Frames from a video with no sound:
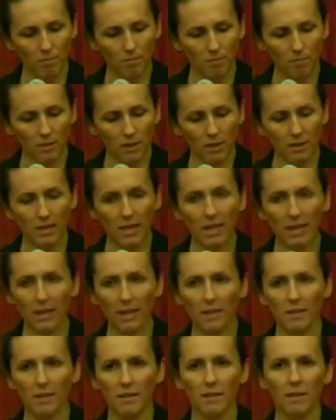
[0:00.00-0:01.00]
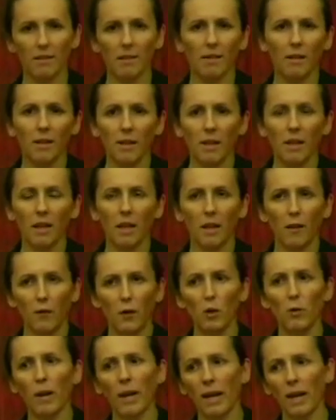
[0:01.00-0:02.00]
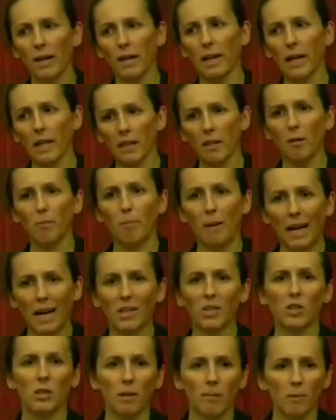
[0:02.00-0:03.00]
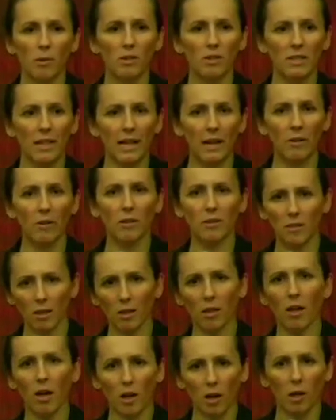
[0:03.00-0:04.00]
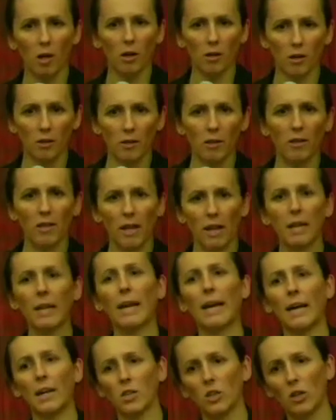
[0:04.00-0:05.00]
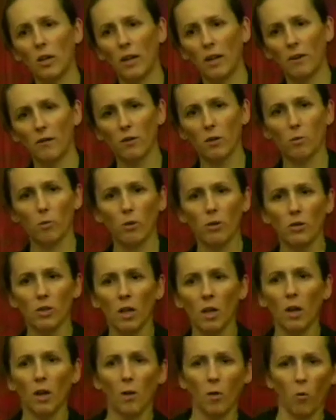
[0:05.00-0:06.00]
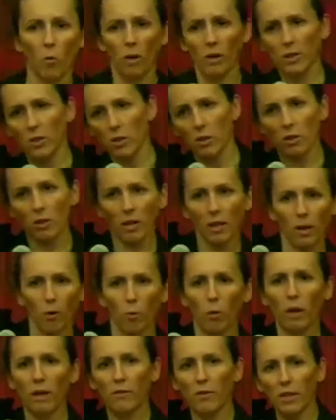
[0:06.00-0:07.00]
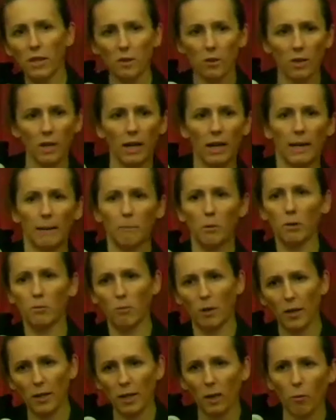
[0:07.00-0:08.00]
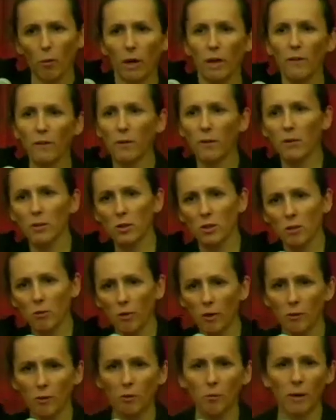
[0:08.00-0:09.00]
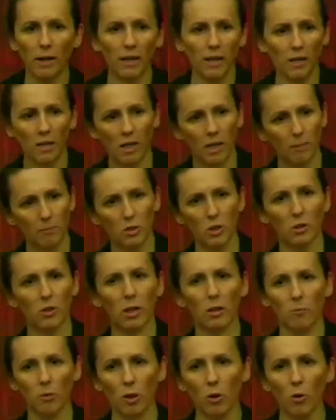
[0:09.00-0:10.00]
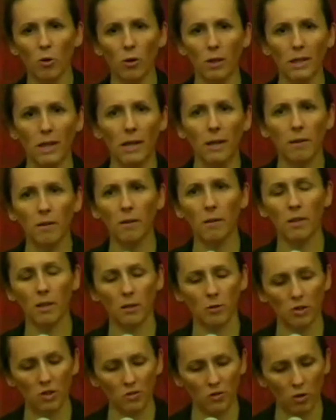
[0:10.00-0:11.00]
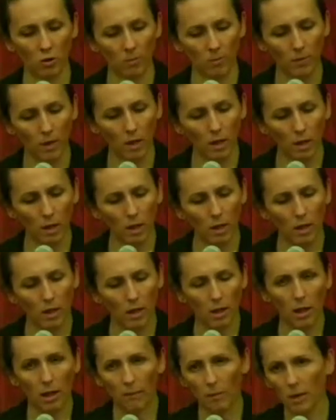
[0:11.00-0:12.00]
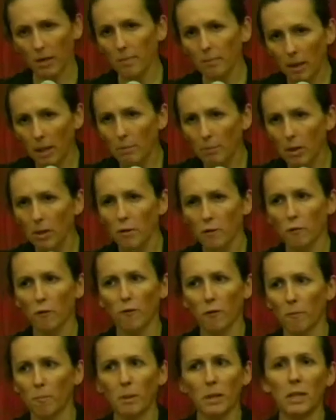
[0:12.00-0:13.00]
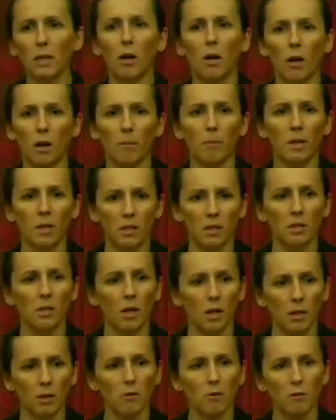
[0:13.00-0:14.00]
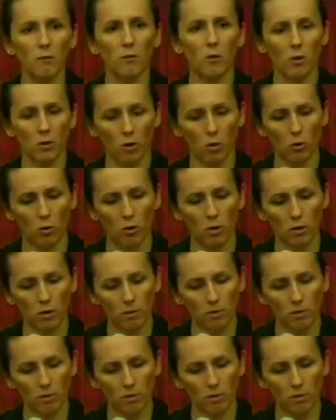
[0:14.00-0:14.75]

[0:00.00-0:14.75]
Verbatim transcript: Second, if you can't get their badge numbers down, it's a lot harder to take action afterwards. When you're like waving your camera, running away from those 200 riot cops, you're not recording anything useful. I mean, it might be useful for PR, but it's not useful in court.